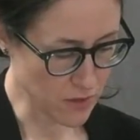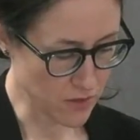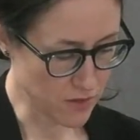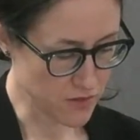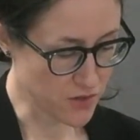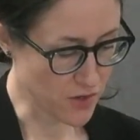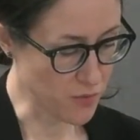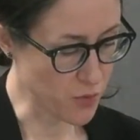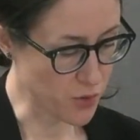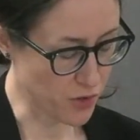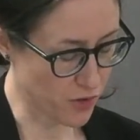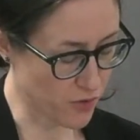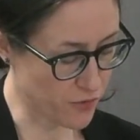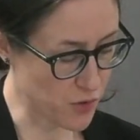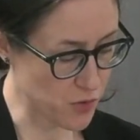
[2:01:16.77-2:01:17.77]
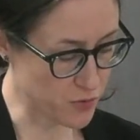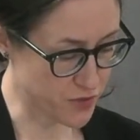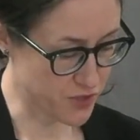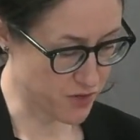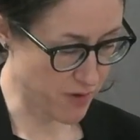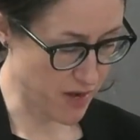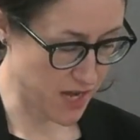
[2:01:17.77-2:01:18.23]
So it wouldn't have caused
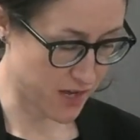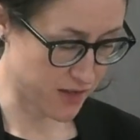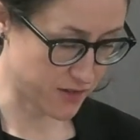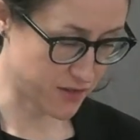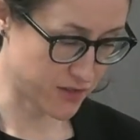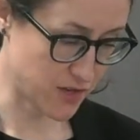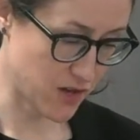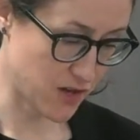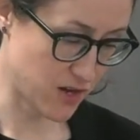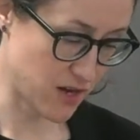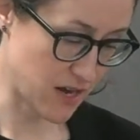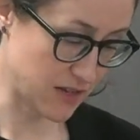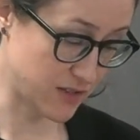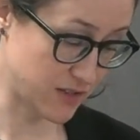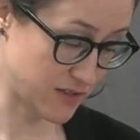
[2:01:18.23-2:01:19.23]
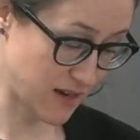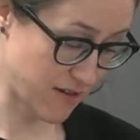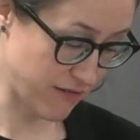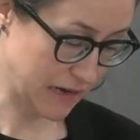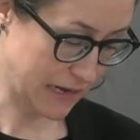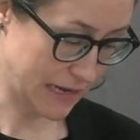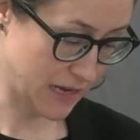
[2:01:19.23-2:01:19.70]
you any concern
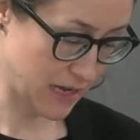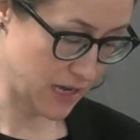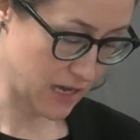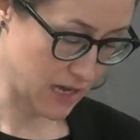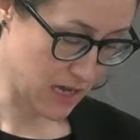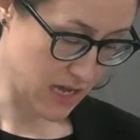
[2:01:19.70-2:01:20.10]
necessarily